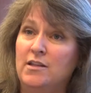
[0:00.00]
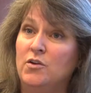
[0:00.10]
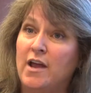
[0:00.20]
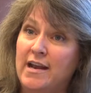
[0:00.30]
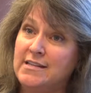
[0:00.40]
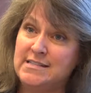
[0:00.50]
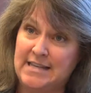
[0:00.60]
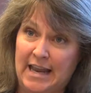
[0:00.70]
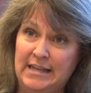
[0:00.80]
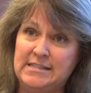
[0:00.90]
in the United
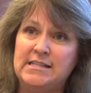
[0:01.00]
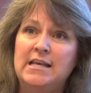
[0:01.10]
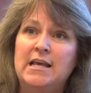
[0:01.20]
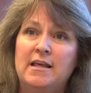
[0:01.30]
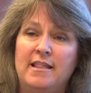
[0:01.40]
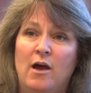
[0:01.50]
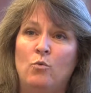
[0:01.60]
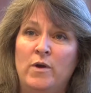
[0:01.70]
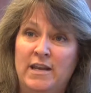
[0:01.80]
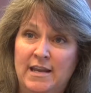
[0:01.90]
States that
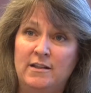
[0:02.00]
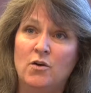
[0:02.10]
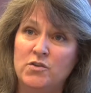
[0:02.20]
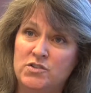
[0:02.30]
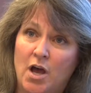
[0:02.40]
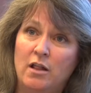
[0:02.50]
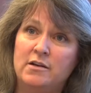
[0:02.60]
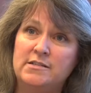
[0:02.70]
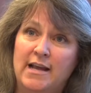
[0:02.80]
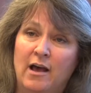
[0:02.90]
we need those
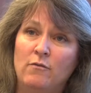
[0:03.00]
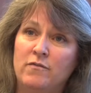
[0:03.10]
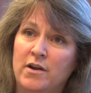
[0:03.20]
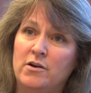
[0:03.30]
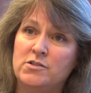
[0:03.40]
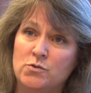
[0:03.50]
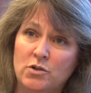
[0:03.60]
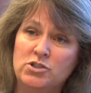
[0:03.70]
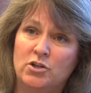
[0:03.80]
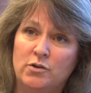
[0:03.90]
dollars to help fund our
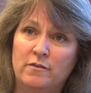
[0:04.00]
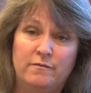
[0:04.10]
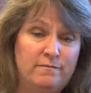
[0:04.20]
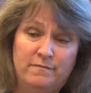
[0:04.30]
school children,